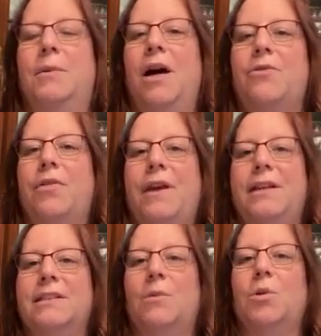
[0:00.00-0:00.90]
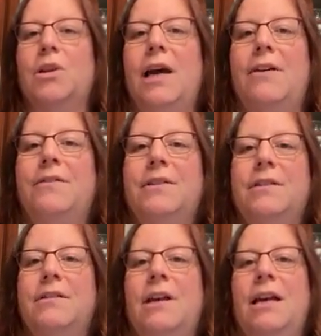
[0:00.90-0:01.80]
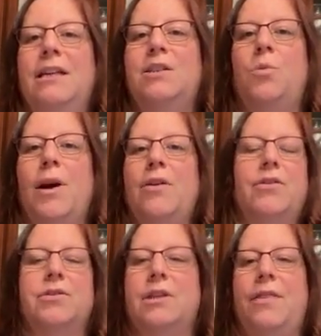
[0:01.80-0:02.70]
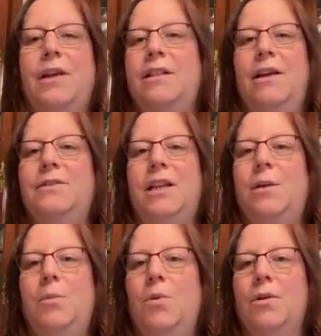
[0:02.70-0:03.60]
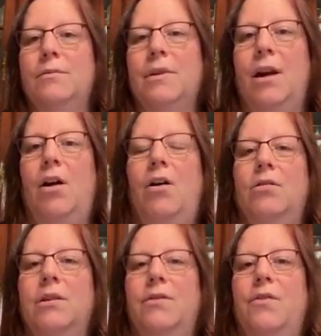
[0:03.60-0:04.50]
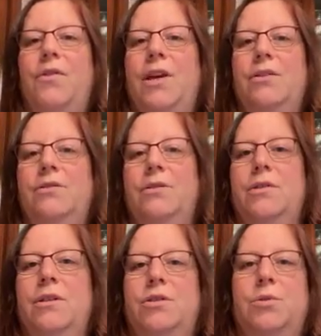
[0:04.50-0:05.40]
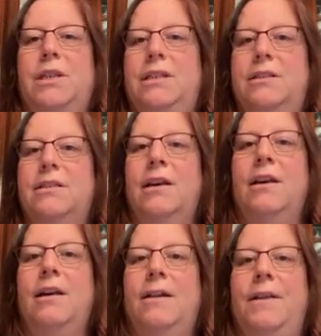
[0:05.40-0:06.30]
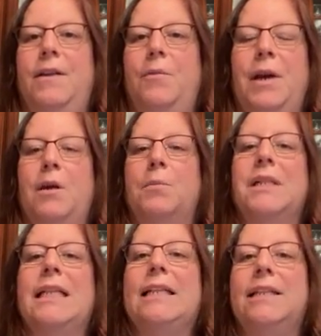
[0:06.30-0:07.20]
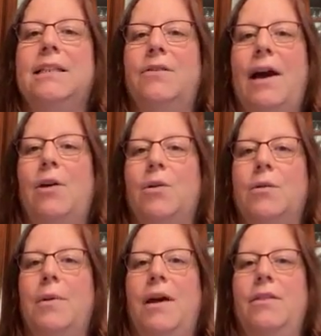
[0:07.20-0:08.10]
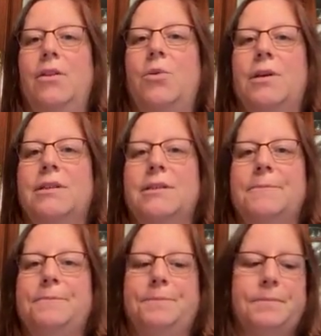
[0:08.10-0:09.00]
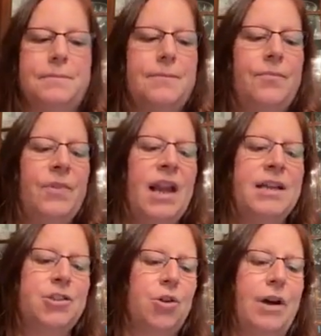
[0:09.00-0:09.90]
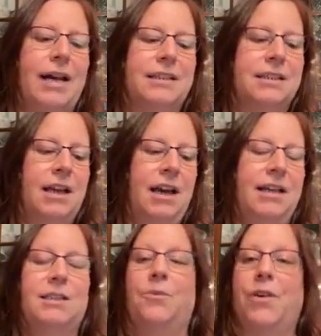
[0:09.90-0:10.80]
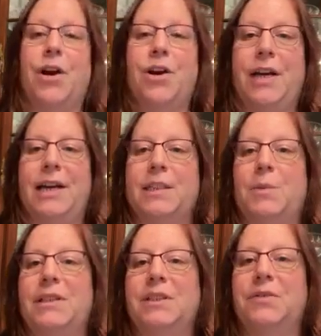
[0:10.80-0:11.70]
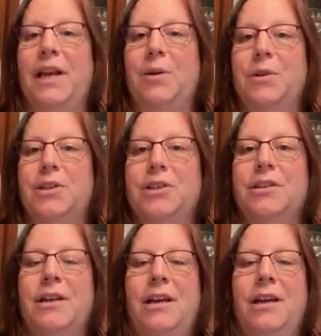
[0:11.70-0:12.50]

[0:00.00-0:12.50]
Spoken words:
other things that were left, to where there's nothing left anymore at all of the field and the trees that have been completely devoured by the locusts. And Joel has some very expressive language